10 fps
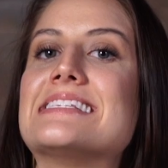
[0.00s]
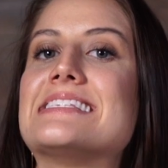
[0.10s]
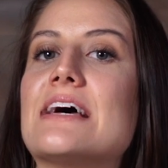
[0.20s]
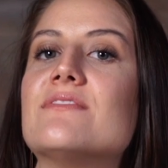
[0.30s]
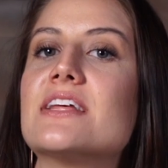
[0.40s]
and
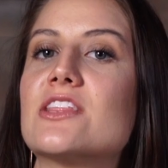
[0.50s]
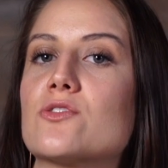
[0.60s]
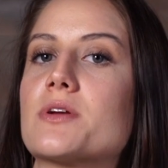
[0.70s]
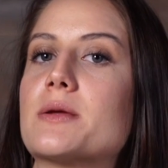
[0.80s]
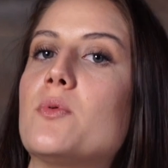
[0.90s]

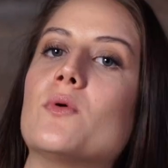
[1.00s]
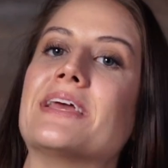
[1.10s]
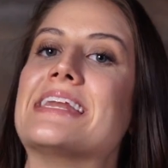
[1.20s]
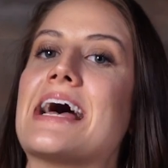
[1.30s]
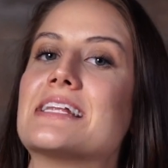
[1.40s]
seventy-three
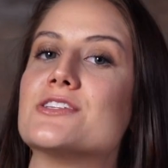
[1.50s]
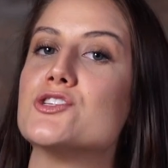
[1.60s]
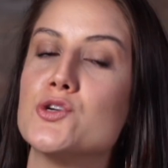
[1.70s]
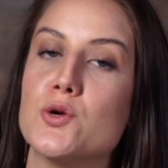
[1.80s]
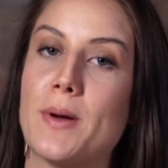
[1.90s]
point nine
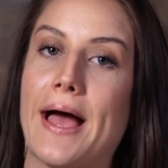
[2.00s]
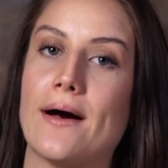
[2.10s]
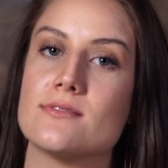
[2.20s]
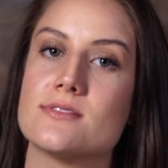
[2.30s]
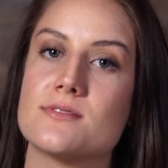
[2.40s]
two
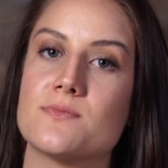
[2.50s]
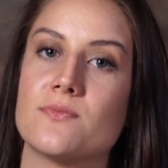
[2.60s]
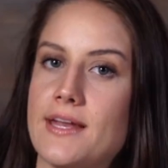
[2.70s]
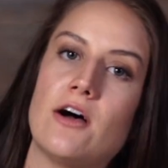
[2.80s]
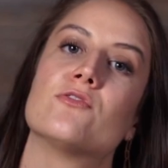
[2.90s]
pounds.
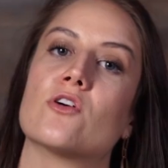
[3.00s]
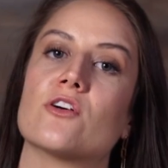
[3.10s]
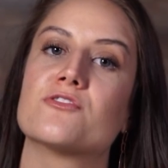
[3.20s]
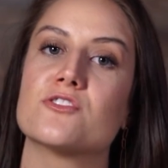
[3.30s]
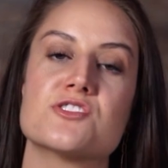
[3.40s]
Now for
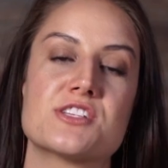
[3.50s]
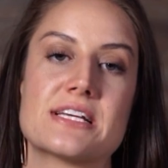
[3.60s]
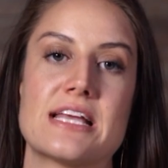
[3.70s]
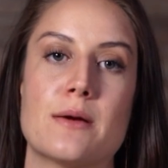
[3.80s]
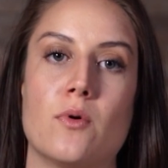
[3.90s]
our first
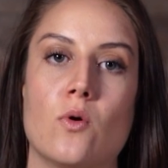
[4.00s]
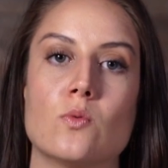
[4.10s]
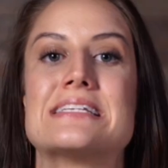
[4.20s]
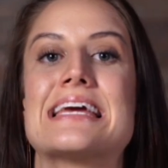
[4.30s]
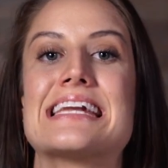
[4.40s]
example,
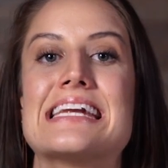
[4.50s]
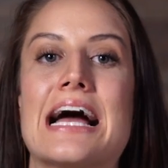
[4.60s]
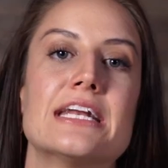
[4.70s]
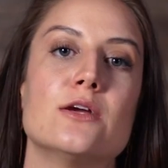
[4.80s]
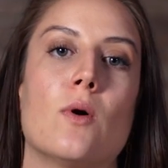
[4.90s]
we take
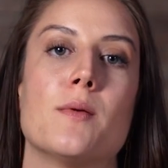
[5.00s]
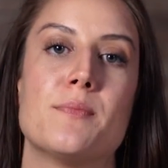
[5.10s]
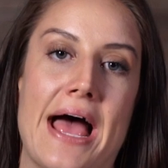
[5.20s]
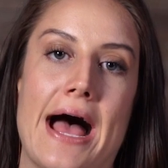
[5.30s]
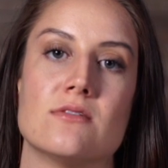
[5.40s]
ninety-one
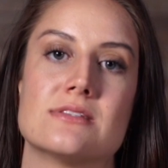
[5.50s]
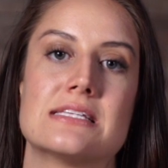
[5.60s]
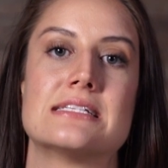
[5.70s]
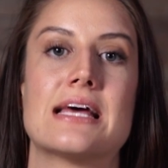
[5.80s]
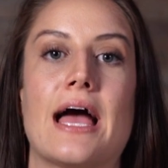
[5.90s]

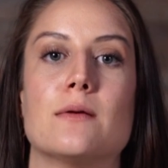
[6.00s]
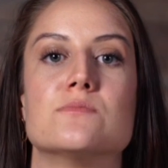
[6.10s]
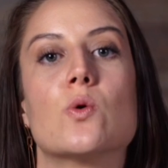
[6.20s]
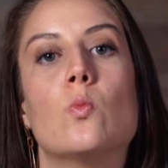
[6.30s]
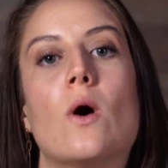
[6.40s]
pounds
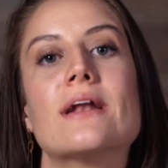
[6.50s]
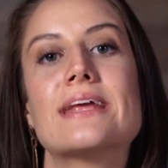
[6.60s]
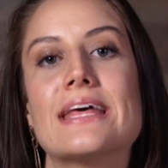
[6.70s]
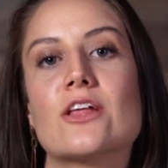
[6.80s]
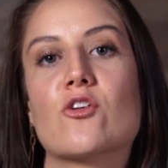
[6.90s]
times one
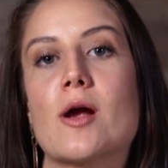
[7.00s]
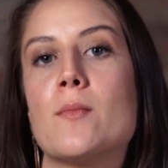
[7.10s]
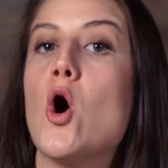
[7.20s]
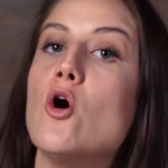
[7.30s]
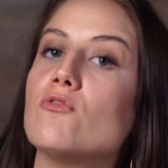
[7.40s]

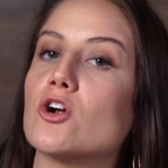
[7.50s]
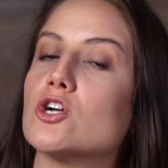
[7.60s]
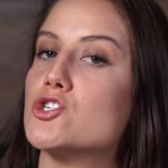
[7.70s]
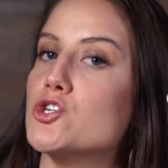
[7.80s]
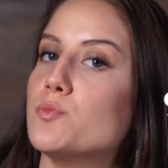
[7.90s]
kilogram
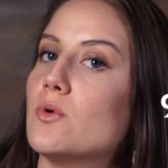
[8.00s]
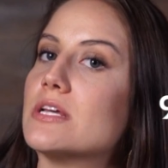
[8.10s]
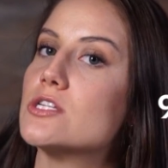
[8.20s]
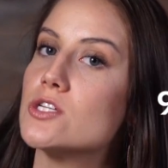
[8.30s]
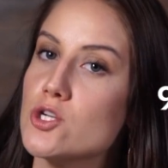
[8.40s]
over two
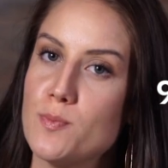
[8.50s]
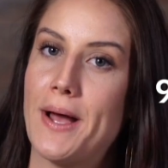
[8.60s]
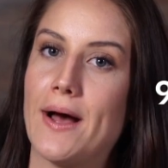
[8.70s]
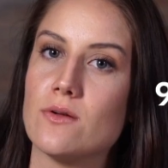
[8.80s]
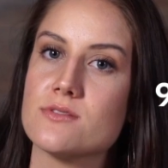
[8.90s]
point two
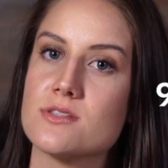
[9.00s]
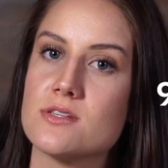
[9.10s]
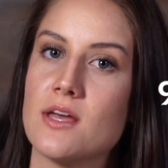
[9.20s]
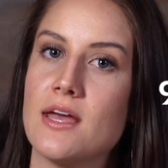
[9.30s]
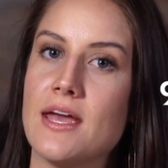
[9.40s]

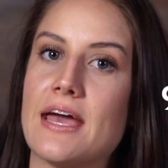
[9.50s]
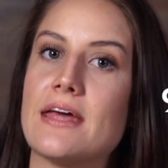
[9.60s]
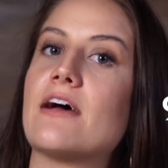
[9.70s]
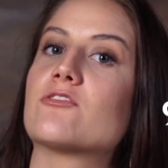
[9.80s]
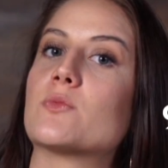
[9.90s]
pounds.
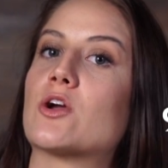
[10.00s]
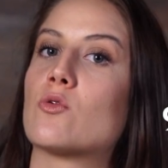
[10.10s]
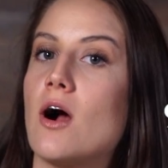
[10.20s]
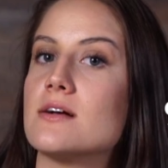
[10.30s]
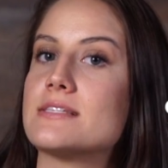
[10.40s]
And after we
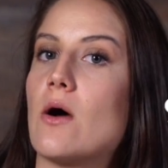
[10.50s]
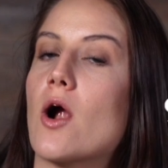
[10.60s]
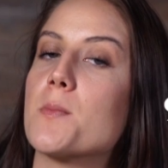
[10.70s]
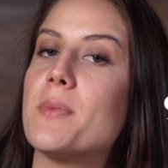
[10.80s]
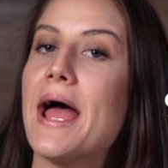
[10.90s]
cross out
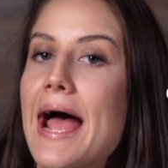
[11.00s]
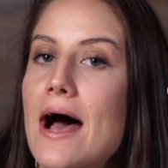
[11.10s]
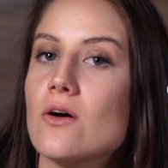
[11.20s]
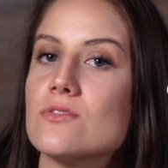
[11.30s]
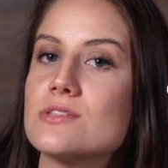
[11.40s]
our
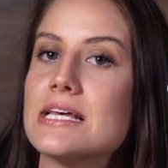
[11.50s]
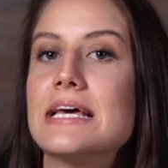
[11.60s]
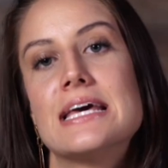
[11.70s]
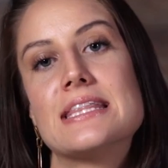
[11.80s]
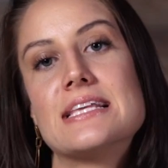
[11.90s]
pounds,
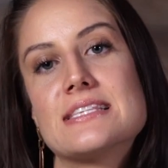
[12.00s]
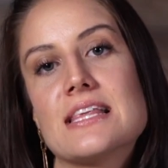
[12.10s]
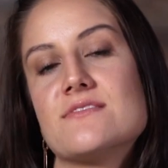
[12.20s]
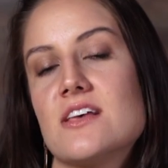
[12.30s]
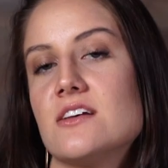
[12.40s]
this
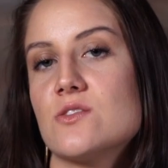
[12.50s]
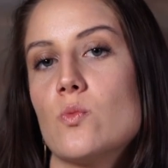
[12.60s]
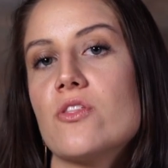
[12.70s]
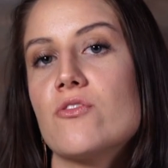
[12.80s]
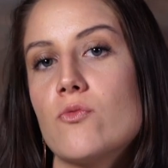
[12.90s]
leaves us
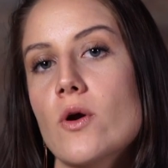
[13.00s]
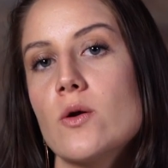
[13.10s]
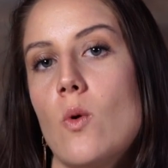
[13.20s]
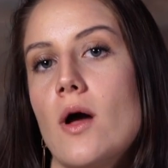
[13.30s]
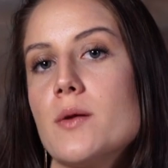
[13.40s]
with
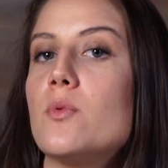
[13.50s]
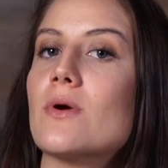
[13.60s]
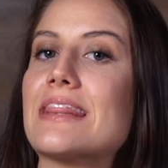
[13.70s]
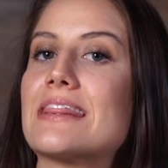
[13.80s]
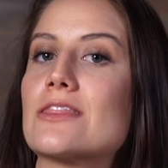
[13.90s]
forty-one
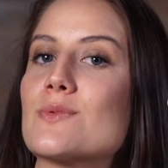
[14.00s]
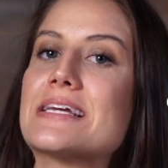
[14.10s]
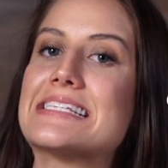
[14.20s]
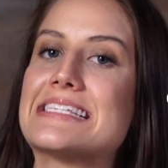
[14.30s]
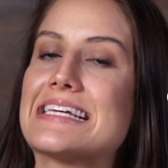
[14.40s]
point
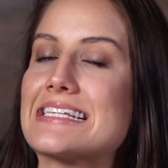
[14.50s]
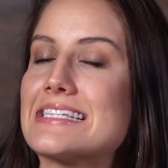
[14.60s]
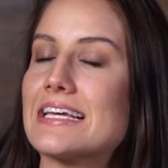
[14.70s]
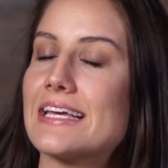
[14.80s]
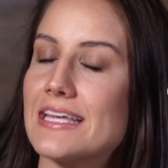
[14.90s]
three
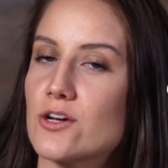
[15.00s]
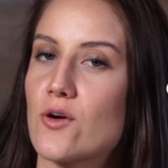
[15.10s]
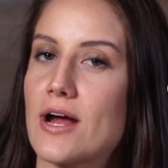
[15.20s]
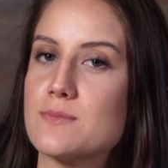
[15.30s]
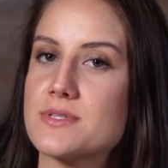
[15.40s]
six
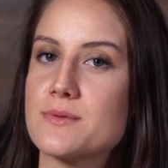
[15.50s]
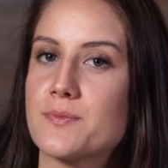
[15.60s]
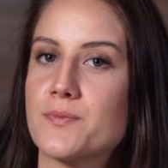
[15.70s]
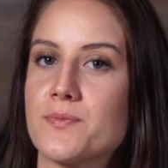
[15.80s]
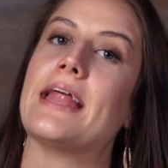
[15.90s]
kilograms.
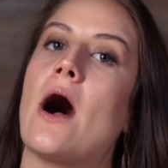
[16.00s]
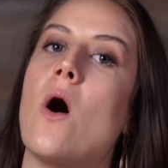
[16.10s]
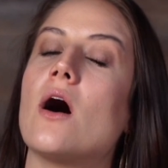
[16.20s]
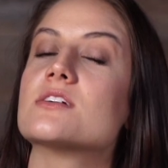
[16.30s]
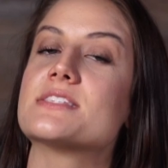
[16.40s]

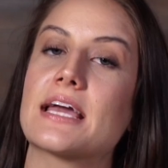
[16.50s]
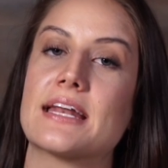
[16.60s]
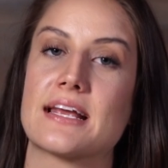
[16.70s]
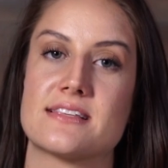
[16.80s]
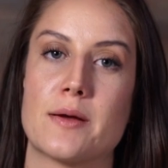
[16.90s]
Now, our
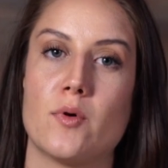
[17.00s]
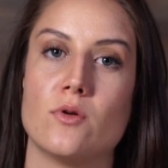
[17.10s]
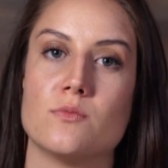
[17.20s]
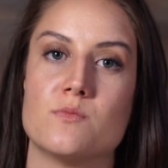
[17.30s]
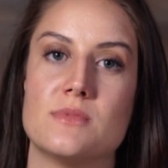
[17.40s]
second
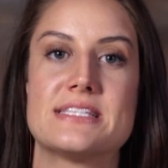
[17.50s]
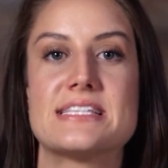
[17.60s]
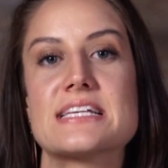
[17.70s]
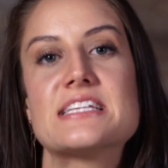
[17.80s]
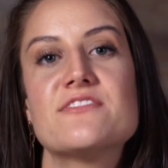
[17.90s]
example,
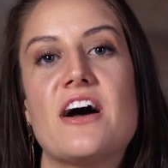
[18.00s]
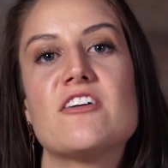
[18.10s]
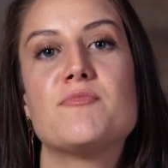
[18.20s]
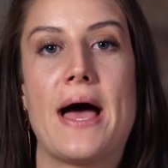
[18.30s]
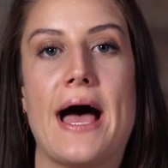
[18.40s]

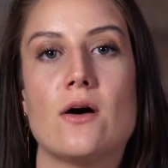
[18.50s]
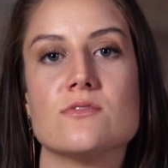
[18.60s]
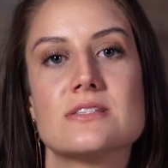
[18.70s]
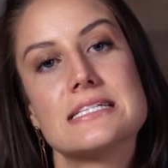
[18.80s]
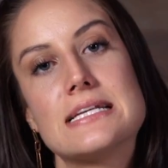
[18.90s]
sixty-five
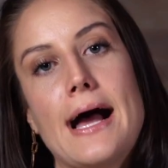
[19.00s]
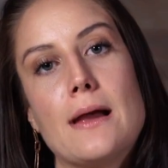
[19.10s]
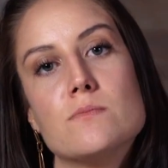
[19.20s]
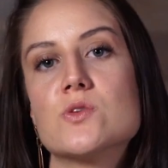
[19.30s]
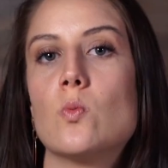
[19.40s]
pounds
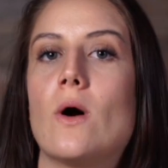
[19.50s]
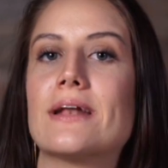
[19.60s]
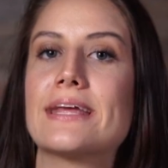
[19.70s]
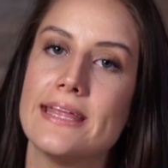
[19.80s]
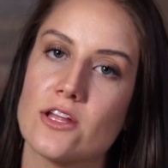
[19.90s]
times
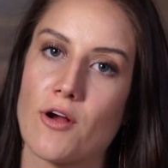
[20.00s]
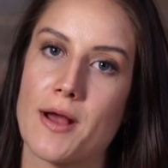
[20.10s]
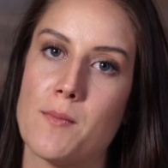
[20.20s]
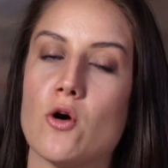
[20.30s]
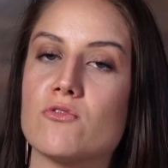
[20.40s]
one
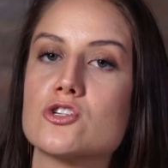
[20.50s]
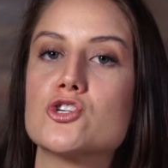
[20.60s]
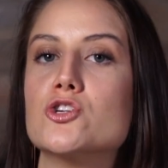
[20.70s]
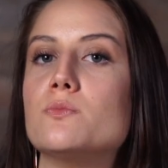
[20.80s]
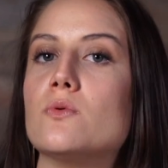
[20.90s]
kilogram over
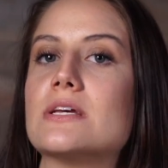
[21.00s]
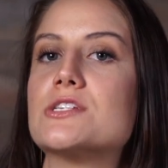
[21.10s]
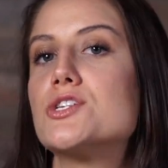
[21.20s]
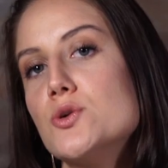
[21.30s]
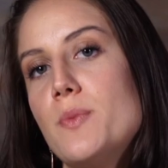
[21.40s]
two
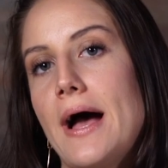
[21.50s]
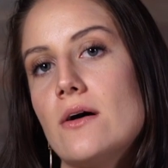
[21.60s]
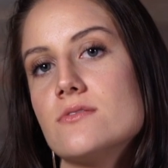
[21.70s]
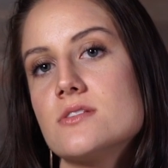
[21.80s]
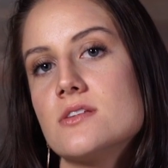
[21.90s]
point two
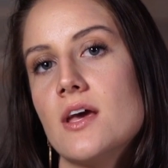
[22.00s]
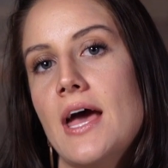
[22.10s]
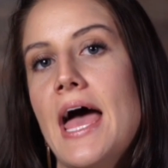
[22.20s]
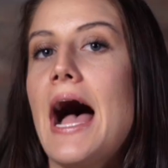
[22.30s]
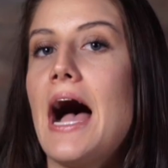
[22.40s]
pounds.
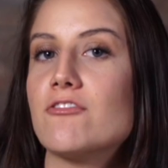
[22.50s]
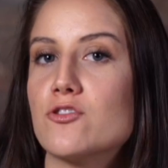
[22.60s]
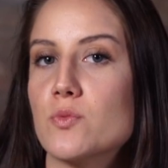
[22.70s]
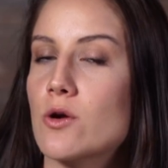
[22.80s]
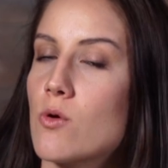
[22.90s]

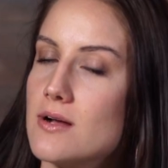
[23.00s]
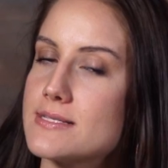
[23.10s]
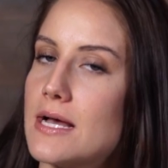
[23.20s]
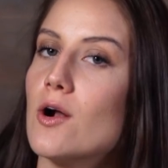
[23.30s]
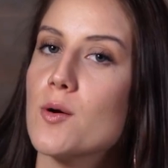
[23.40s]
After we
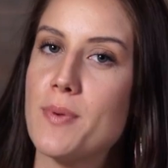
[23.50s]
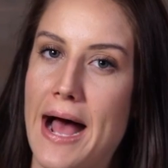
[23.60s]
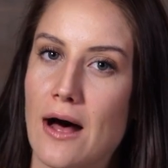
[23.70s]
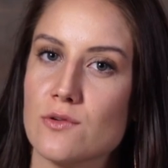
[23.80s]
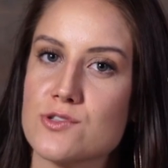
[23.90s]
cross out our
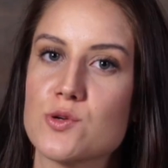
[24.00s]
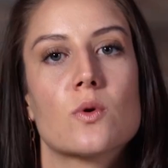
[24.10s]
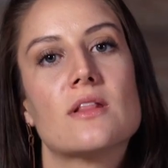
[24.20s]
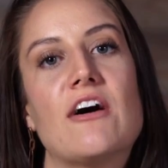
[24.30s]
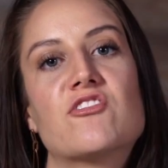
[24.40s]
pounds,
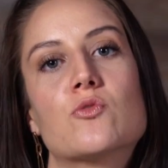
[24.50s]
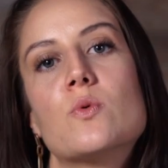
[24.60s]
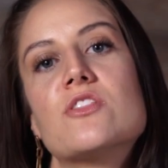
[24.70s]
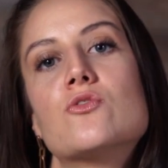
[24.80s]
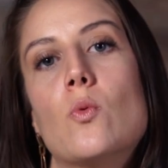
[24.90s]
we're left
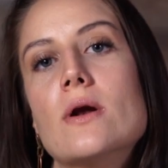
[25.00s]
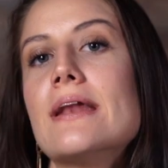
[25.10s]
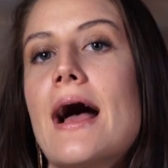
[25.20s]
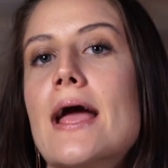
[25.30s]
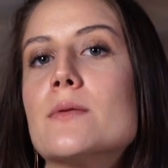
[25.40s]
with
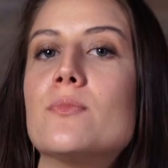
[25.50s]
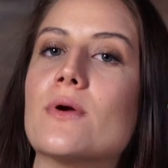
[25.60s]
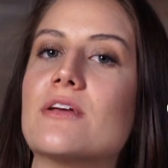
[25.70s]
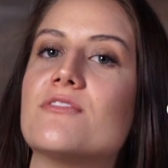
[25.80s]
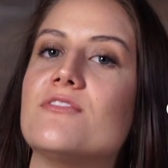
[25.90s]
twenty-nine
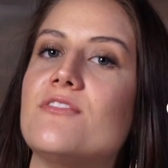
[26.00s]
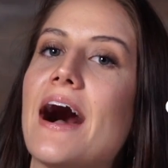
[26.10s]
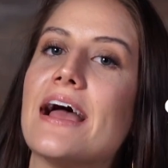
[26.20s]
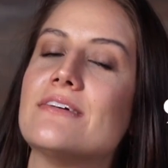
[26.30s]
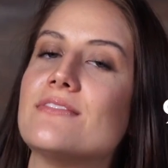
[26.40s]
point
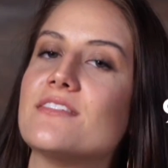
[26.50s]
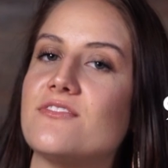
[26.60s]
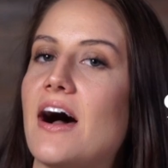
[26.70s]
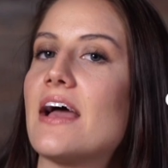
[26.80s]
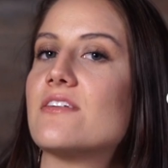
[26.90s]
five
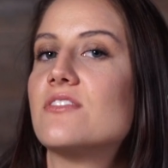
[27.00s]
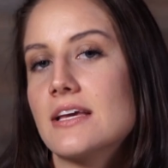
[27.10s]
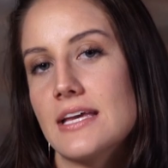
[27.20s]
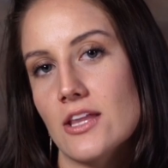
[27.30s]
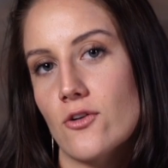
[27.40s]
five
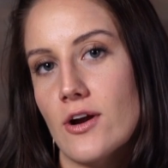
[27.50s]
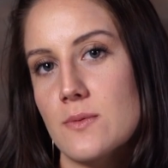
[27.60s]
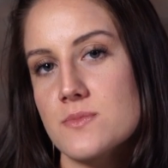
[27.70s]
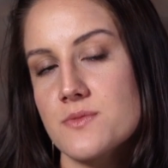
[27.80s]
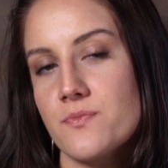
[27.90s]

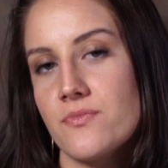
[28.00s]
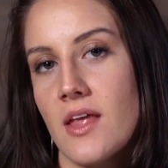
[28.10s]
kilograms.